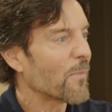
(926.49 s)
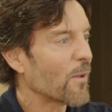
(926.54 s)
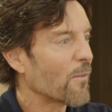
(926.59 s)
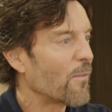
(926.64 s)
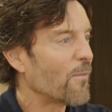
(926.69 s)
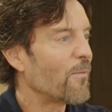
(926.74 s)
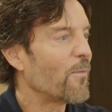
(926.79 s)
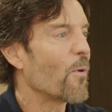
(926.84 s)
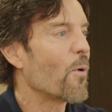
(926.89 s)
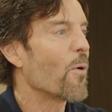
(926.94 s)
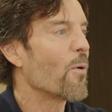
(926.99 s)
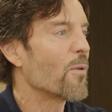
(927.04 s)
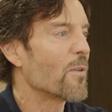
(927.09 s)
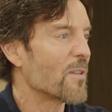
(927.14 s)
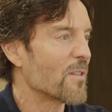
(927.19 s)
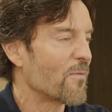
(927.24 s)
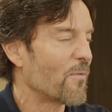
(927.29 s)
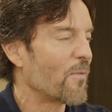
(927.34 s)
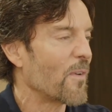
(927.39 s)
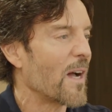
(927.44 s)
4
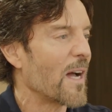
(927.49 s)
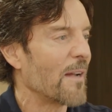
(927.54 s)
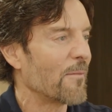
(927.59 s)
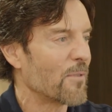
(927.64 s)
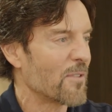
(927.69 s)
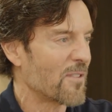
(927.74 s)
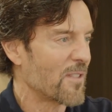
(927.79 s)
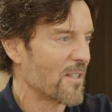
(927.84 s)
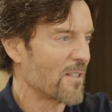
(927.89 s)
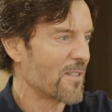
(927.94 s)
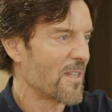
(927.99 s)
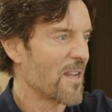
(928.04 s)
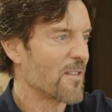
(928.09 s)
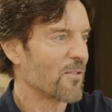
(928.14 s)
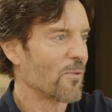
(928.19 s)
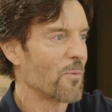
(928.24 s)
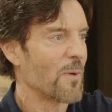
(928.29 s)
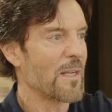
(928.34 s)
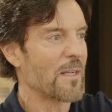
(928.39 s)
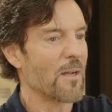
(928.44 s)
to 5 to 6
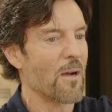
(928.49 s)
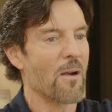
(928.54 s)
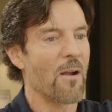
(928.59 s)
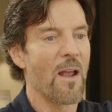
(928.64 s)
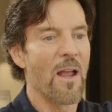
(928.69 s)
days a week are.